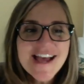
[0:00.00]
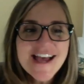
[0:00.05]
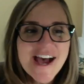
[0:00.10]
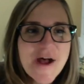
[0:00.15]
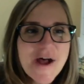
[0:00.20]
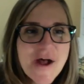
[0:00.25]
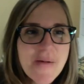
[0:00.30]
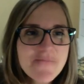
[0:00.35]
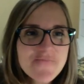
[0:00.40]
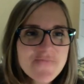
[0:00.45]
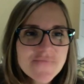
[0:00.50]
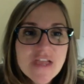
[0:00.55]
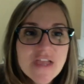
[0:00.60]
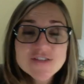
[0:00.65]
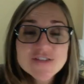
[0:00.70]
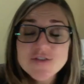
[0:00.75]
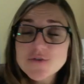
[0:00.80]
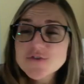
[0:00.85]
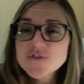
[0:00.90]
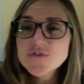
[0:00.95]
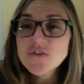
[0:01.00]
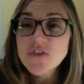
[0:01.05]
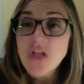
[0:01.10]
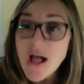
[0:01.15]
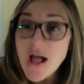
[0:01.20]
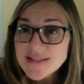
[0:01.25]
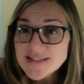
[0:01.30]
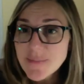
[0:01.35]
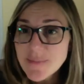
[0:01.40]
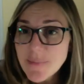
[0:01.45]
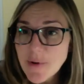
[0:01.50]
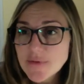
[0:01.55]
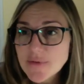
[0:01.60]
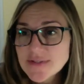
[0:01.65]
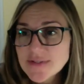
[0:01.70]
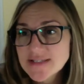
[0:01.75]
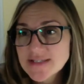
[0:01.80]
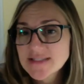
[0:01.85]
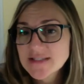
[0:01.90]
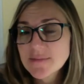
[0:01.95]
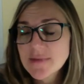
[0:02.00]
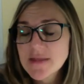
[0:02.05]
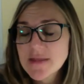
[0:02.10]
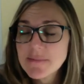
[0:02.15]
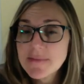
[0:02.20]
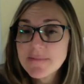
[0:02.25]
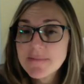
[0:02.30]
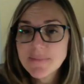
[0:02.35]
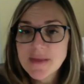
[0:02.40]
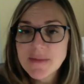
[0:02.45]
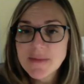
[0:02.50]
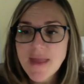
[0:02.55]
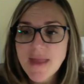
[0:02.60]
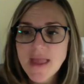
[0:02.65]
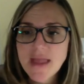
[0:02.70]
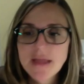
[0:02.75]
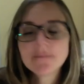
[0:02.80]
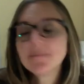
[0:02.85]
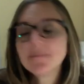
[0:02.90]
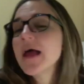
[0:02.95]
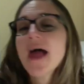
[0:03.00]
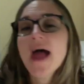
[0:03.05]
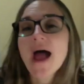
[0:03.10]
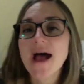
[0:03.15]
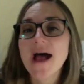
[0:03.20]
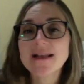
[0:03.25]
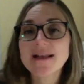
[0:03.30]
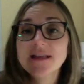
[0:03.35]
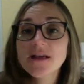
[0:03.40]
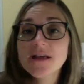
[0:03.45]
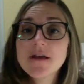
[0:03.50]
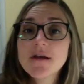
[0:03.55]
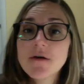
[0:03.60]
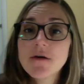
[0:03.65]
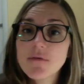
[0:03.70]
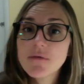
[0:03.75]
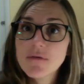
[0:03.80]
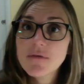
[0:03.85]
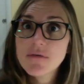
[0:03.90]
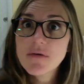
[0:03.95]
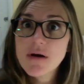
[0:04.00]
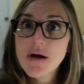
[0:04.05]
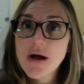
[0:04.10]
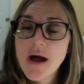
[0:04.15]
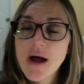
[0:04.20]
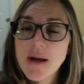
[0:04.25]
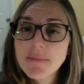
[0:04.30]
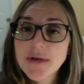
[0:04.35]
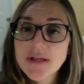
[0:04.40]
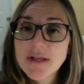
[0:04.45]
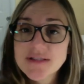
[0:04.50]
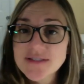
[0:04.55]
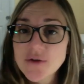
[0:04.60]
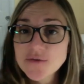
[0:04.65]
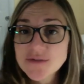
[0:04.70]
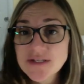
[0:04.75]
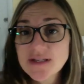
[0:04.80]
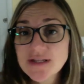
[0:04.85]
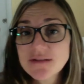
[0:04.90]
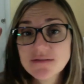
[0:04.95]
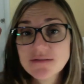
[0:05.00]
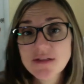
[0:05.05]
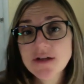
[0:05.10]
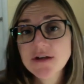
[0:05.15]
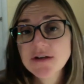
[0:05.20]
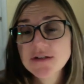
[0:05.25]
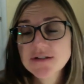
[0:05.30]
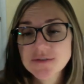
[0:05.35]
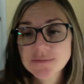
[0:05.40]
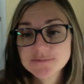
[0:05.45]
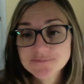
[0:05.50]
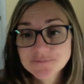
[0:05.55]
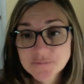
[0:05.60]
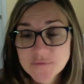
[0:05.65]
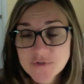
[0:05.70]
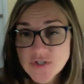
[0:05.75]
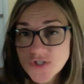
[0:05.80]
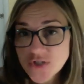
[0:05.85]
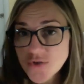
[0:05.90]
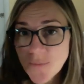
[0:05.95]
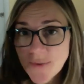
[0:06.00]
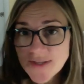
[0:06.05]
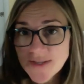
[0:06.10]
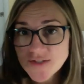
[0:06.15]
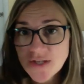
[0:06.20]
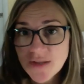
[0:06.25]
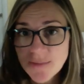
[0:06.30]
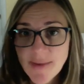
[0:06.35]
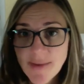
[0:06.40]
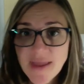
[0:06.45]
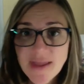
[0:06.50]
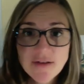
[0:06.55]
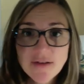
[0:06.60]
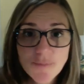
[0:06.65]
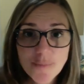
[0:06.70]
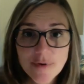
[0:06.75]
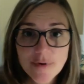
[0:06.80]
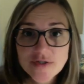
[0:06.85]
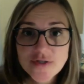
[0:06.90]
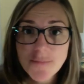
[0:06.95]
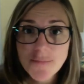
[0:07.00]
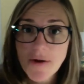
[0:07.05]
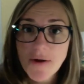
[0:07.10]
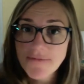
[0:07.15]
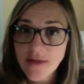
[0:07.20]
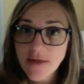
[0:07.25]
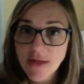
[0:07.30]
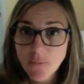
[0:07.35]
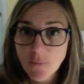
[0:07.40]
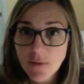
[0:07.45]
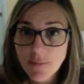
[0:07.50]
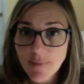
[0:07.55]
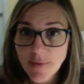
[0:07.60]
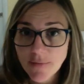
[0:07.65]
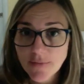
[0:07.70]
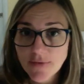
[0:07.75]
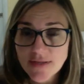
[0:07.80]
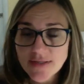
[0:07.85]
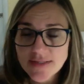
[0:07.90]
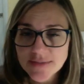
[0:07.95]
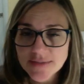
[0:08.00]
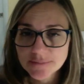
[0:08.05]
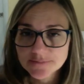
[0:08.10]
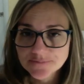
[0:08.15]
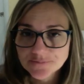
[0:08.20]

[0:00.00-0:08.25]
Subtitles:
So there's lots of bonuses to be made. As a consultant, there's two ways you get paid, your personal profit and one bonus.